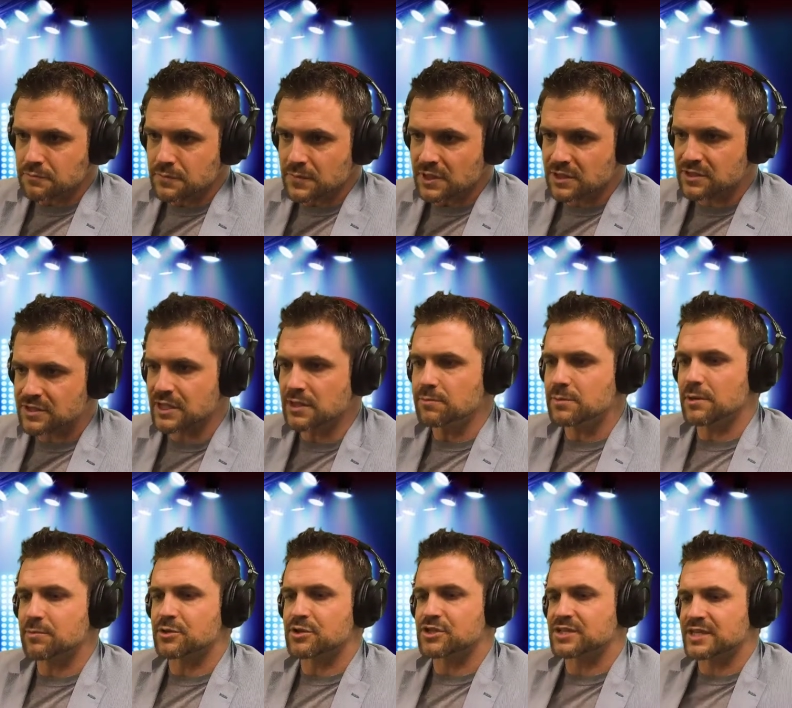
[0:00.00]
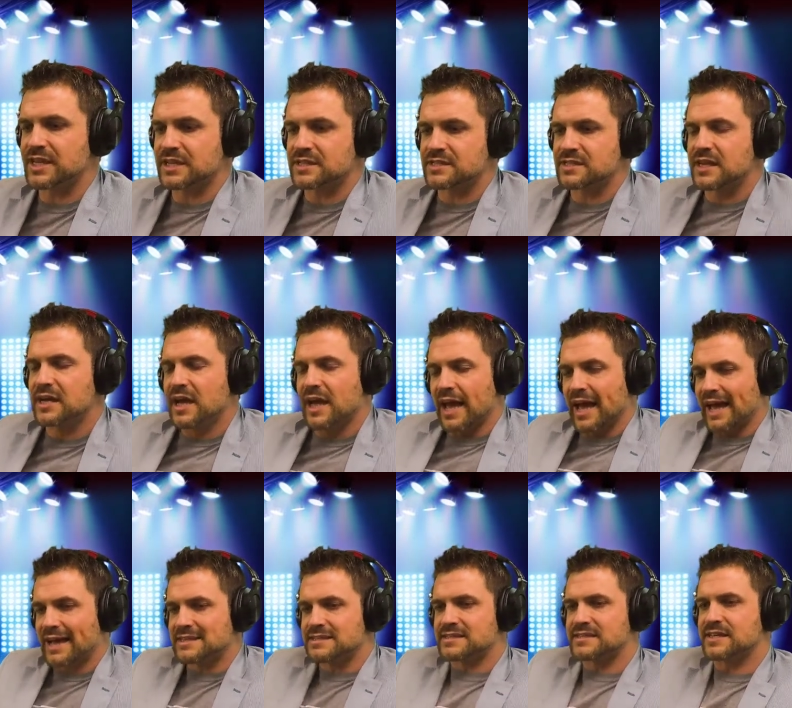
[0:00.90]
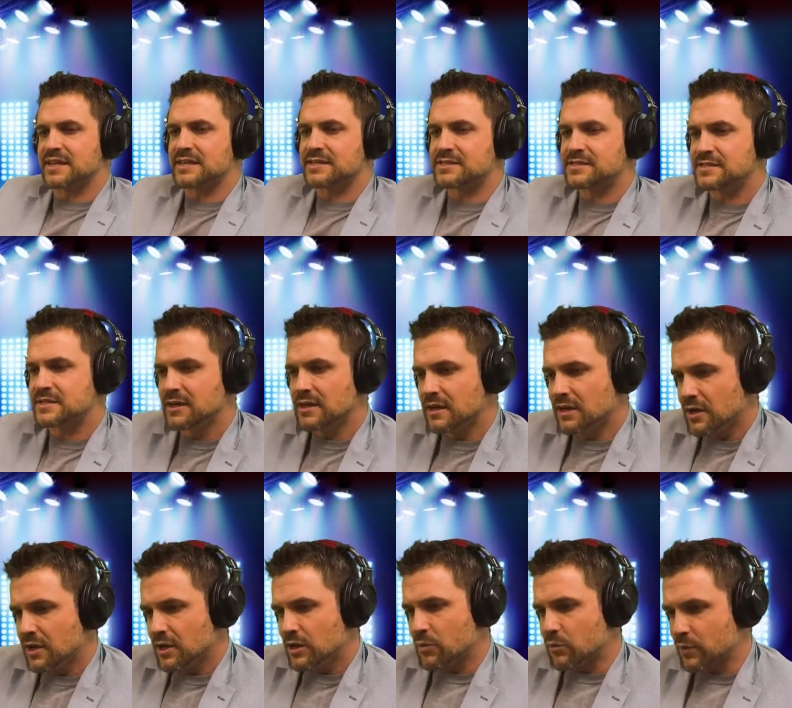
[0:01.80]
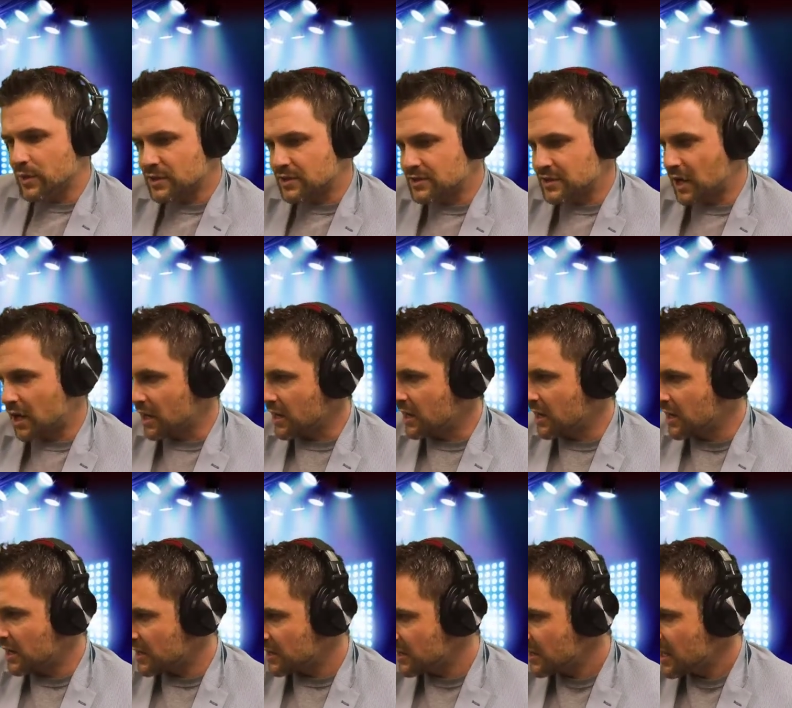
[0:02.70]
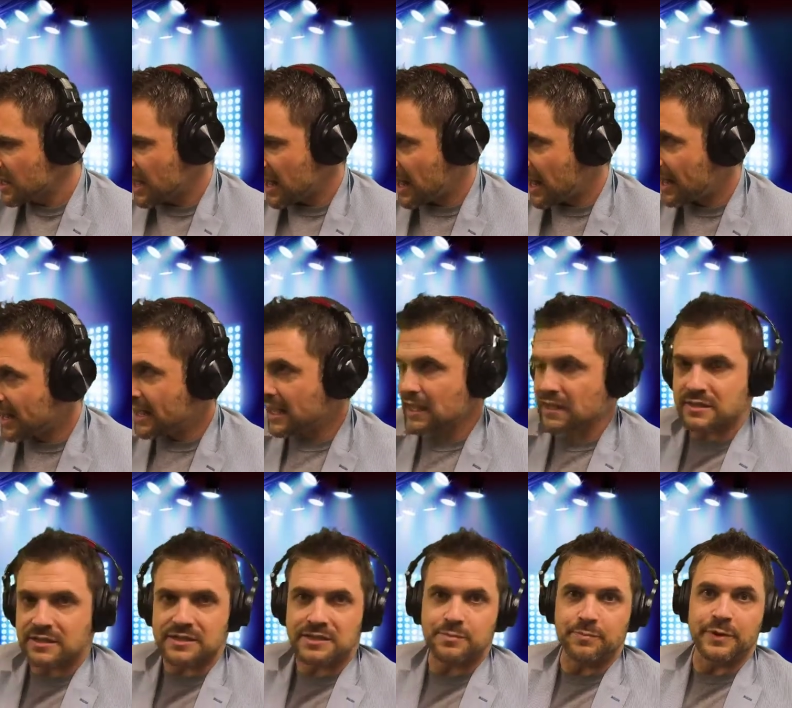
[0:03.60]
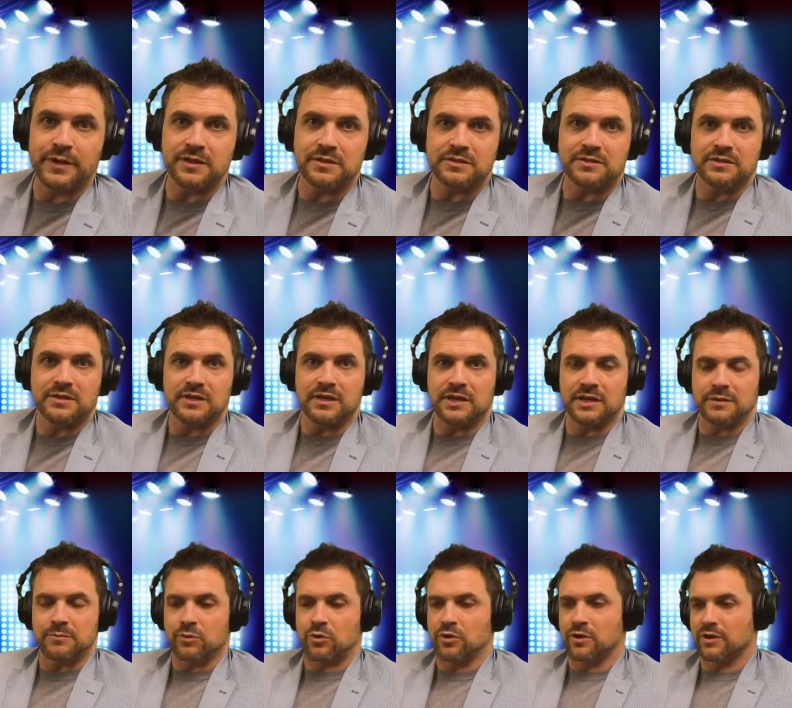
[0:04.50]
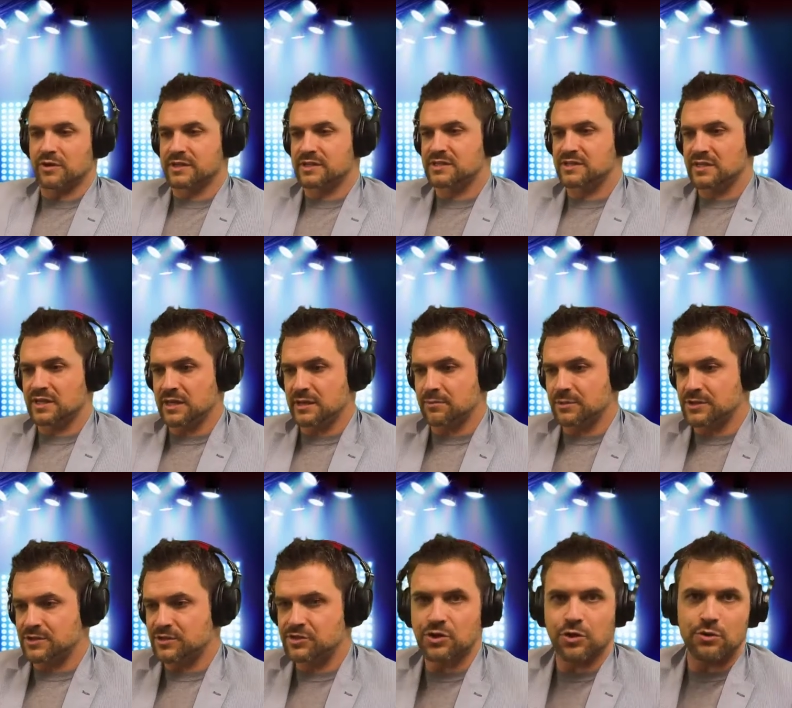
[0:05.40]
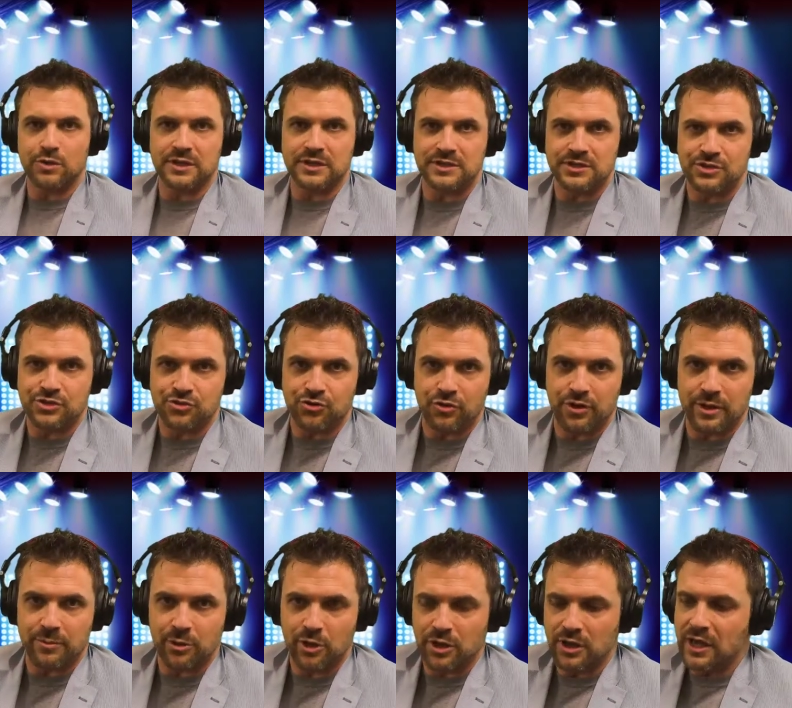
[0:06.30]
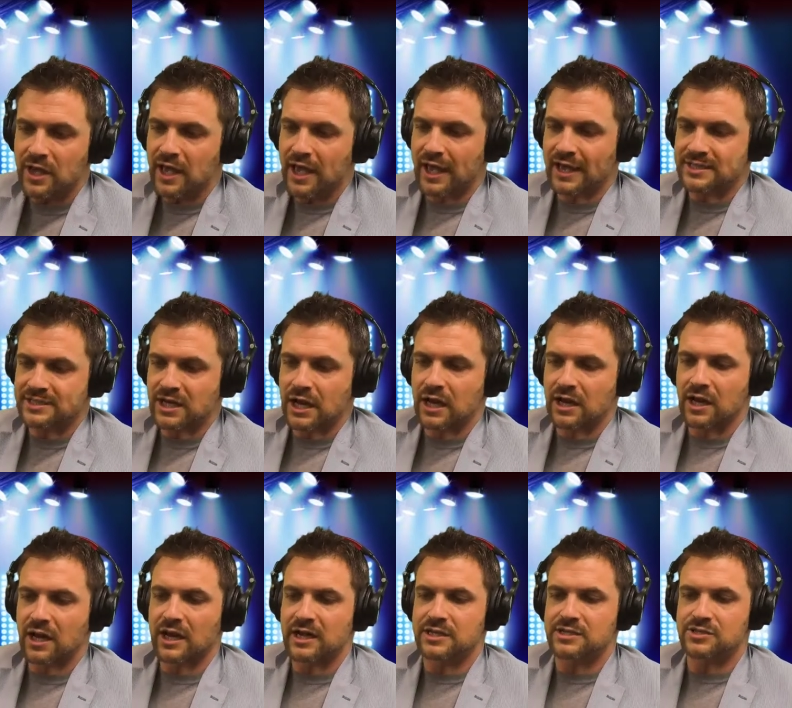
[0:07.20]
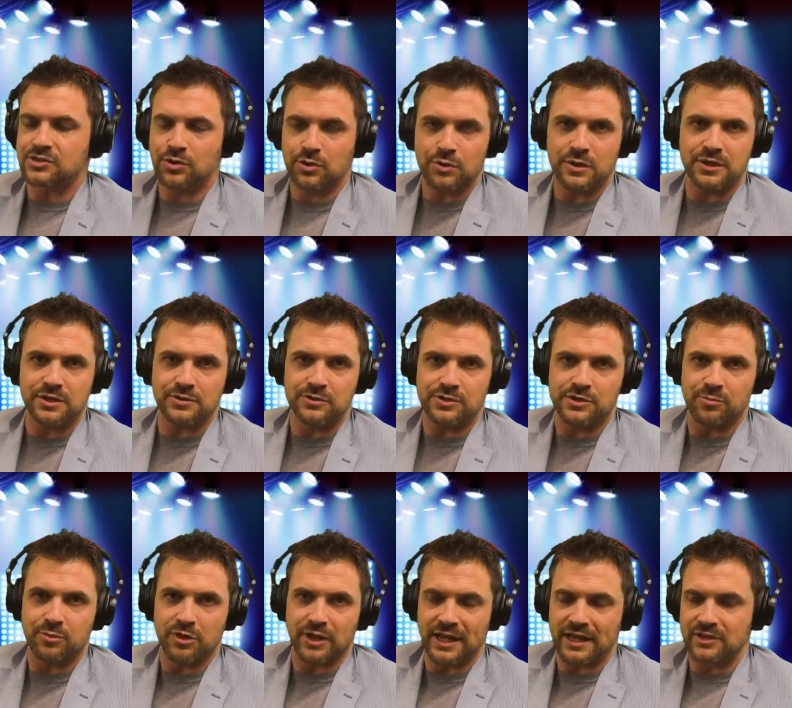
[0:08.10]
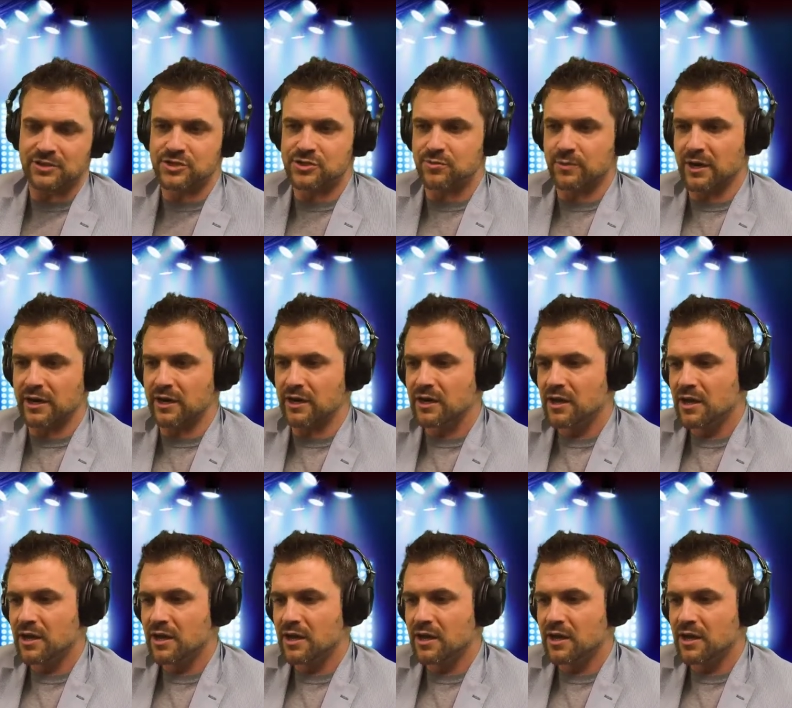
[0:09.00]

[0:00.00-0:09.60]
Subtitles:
Team number 6, S6 with Doc Ock. I hate this build anymore. This team is totally destroyable, and Doc Ock is totally usable elsewhere.